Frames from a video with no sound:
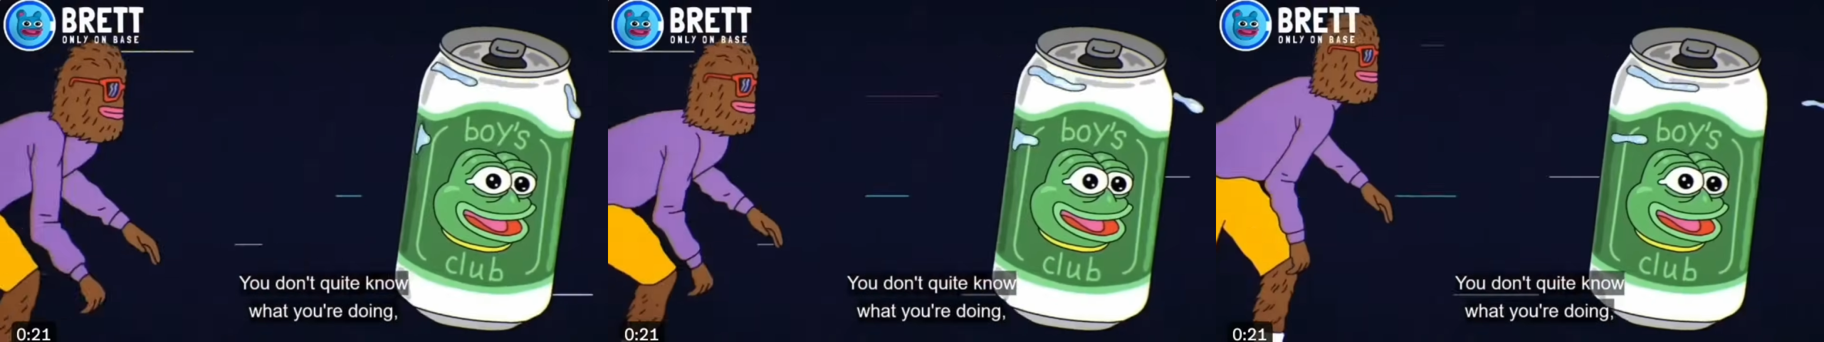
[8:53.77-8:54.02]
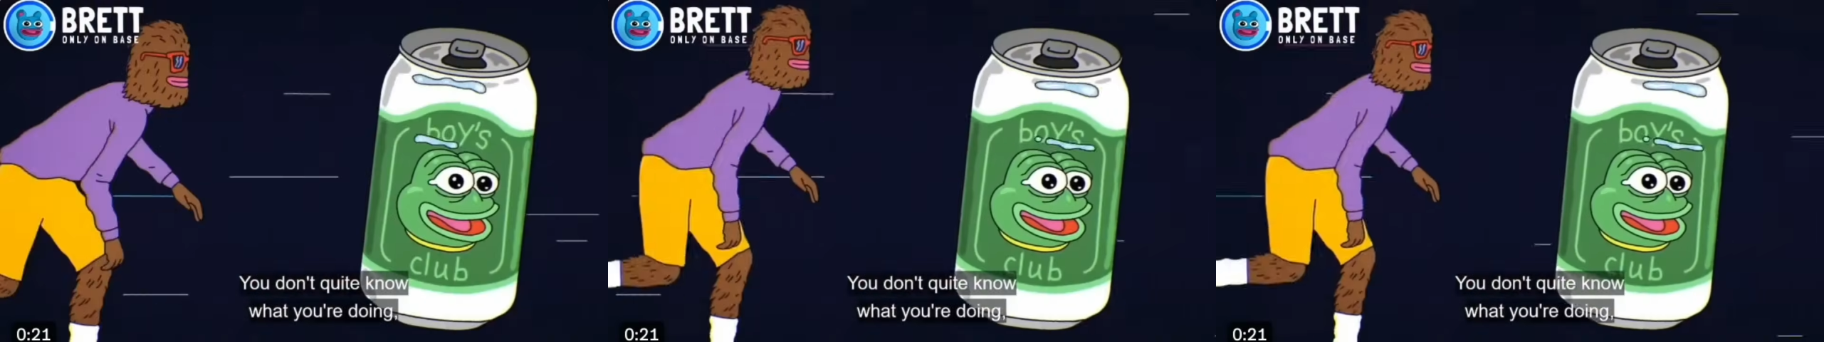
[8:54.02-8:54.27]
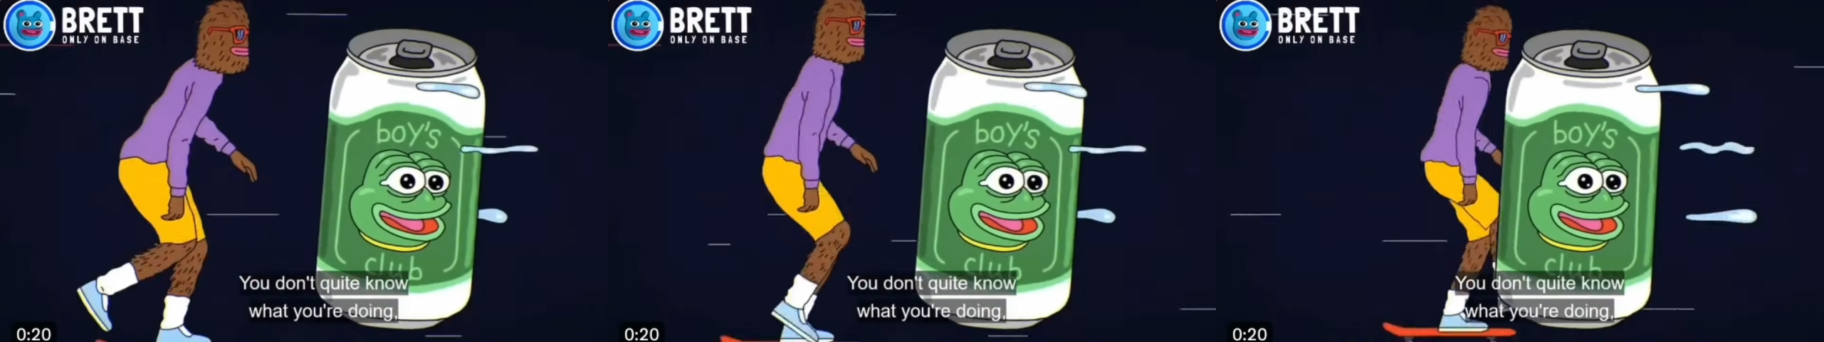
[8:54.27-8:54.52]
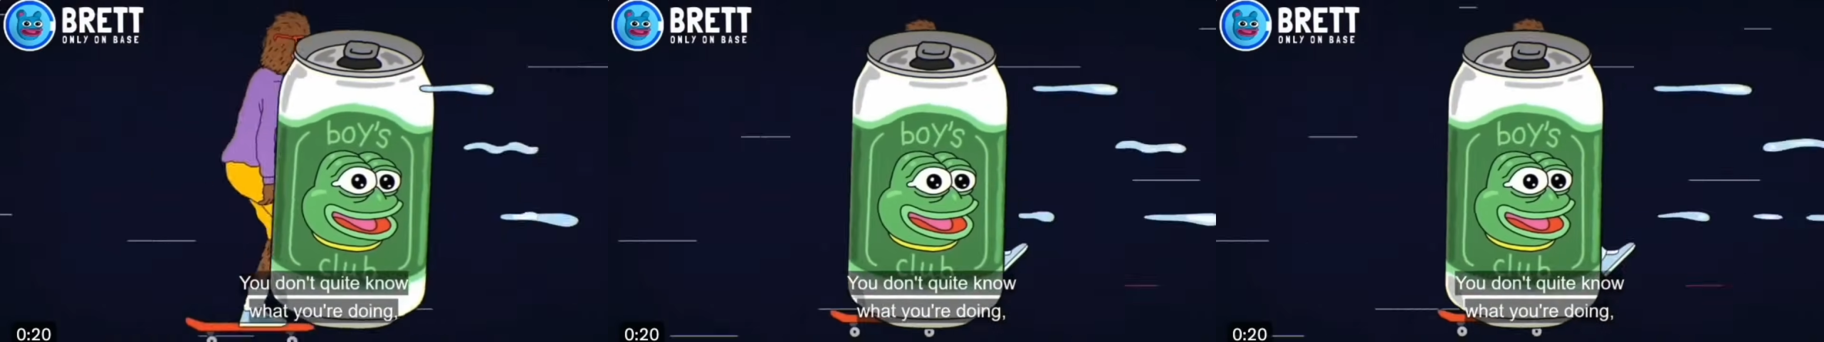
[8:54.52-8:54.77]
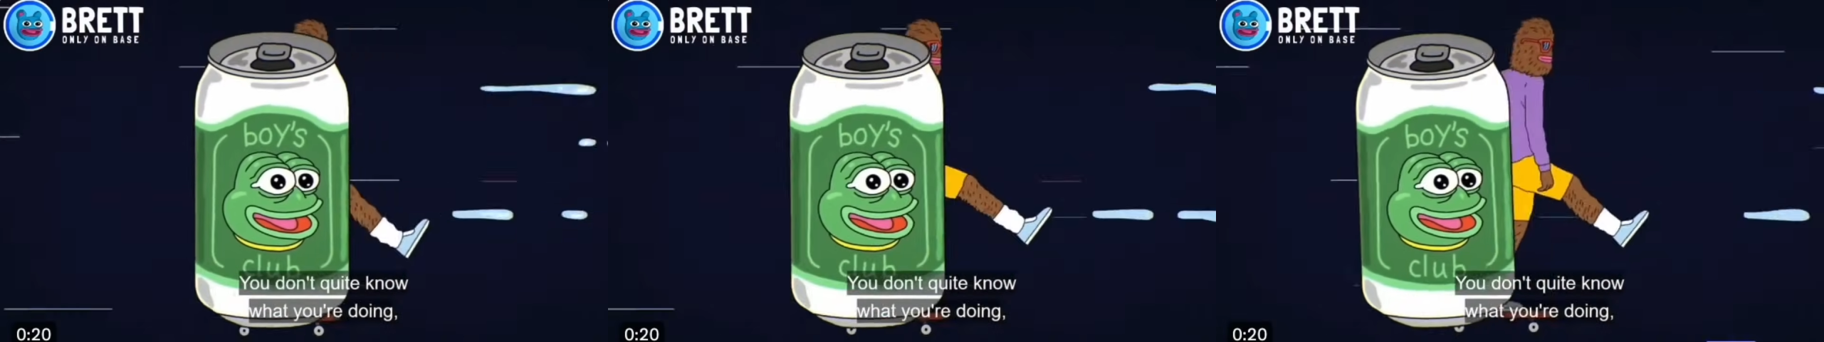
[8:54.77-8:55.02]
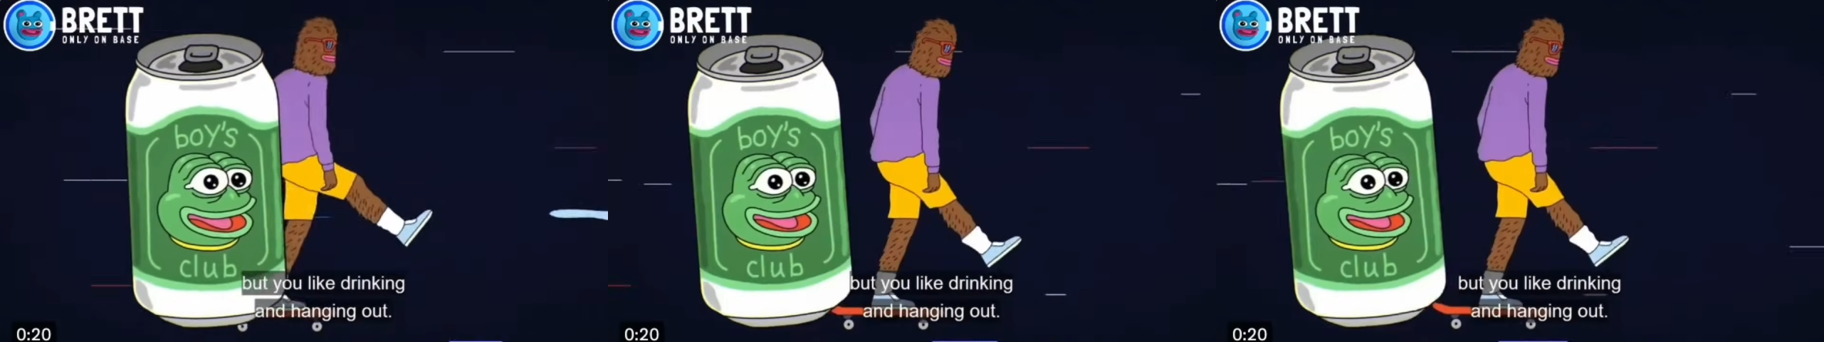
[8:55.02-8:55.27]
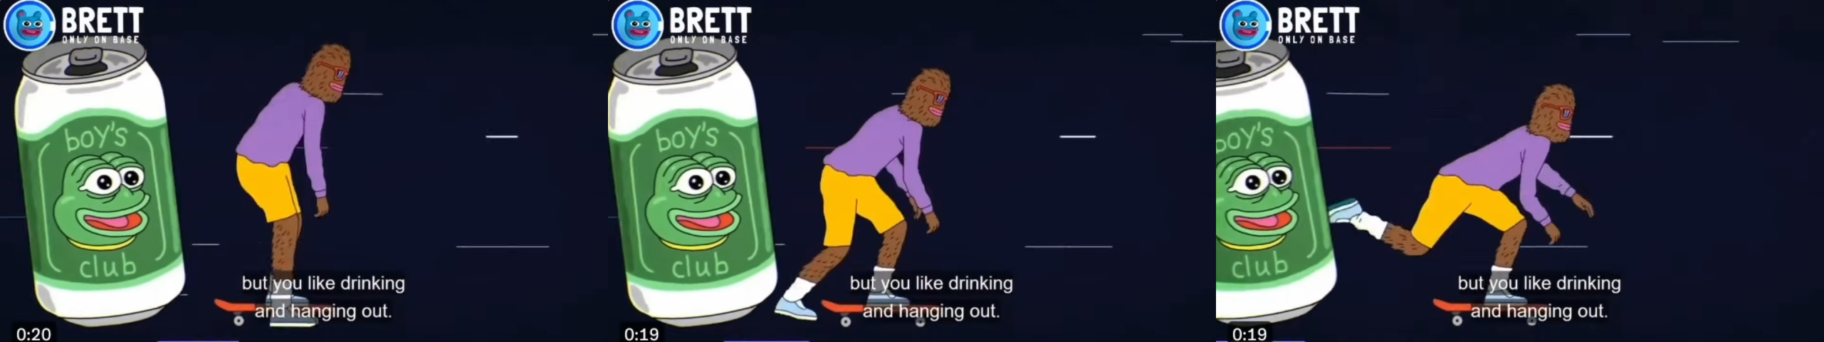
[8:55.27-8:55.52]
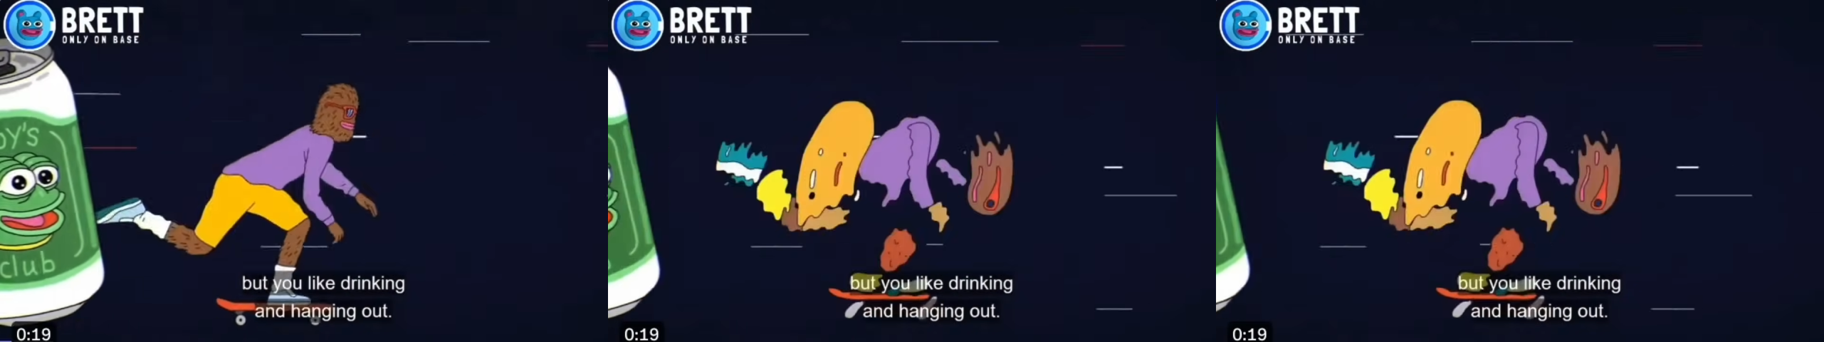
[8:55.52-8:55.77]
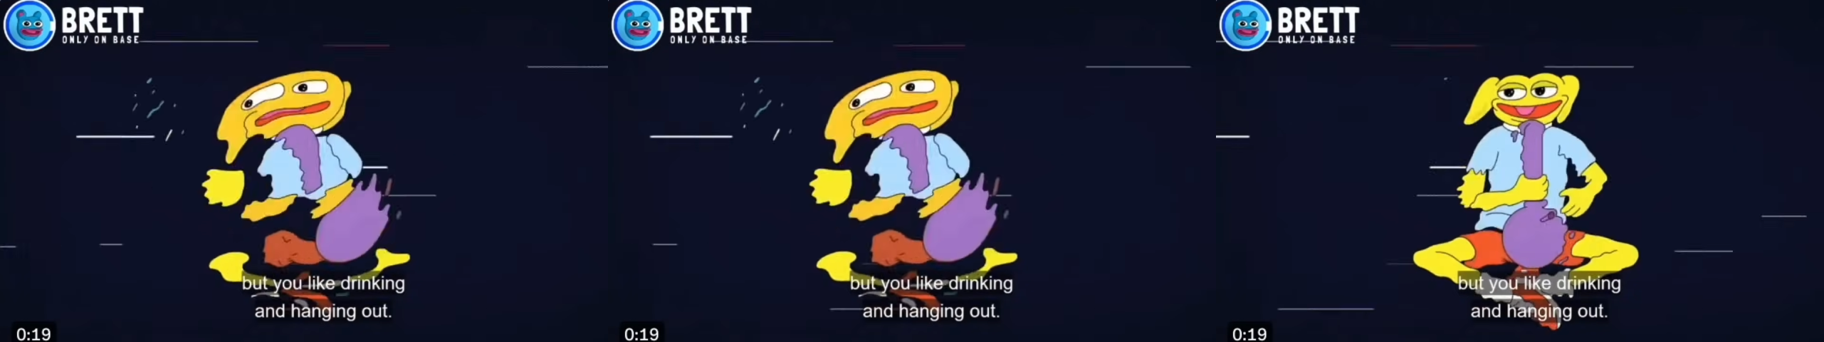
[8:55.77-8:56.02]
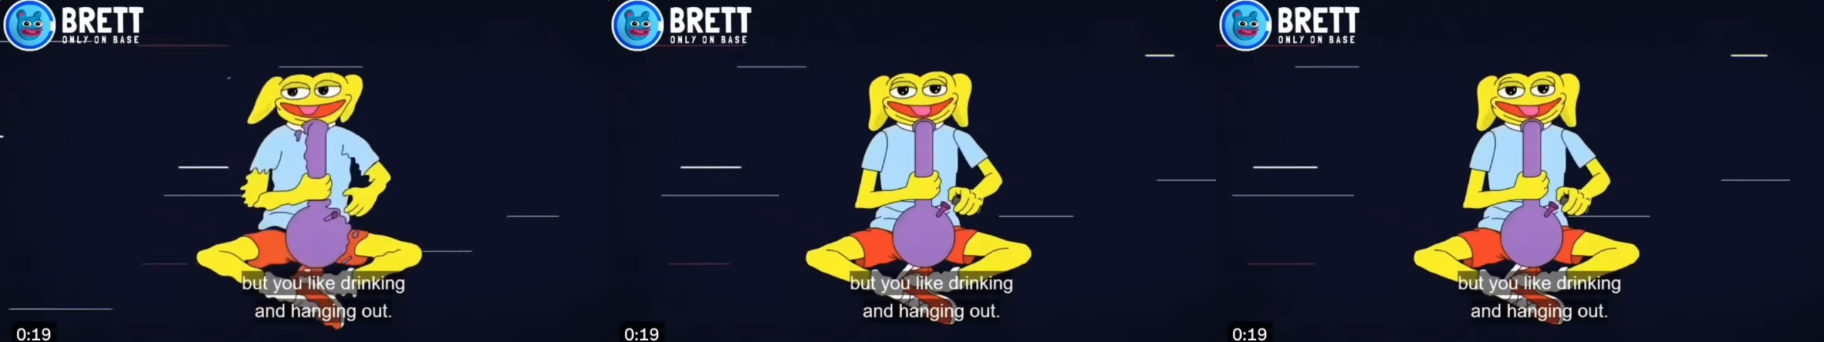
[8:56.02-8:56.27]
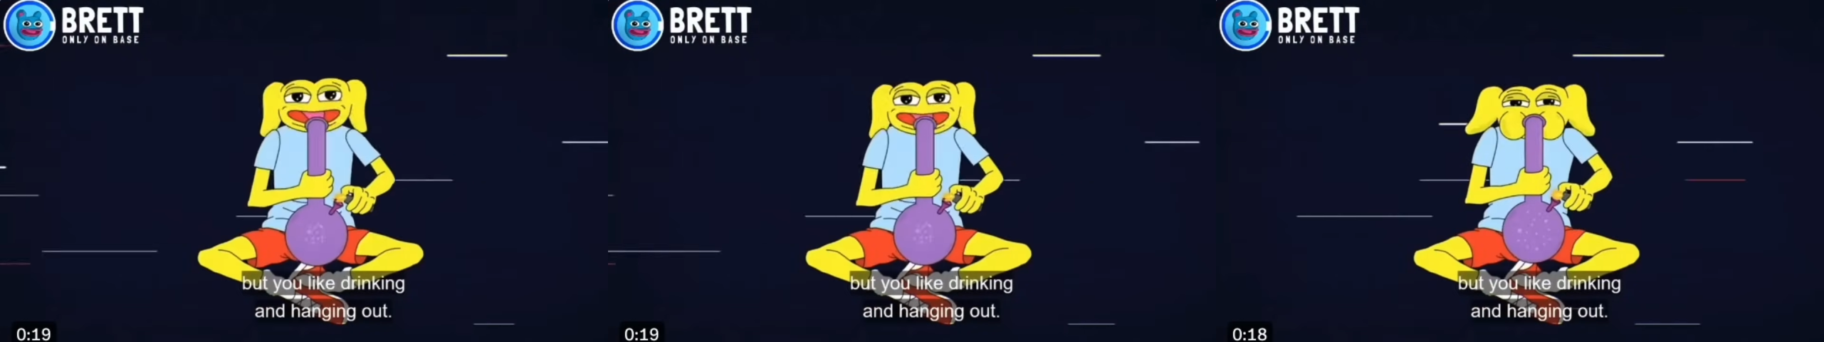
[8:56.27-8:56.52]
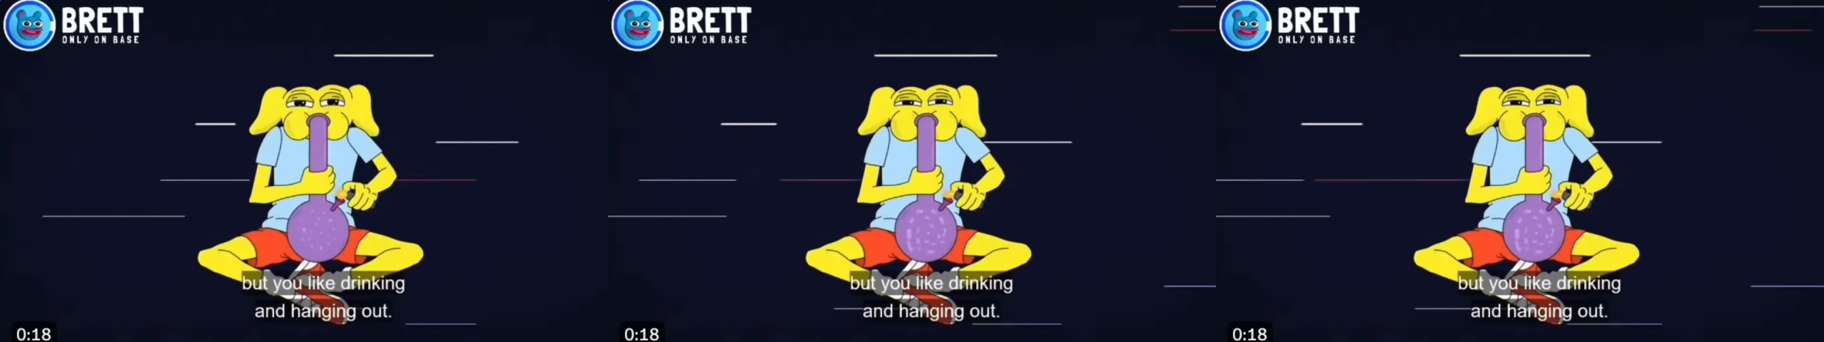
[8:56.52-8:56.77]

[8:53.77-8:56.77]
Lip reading: (no speaker visible)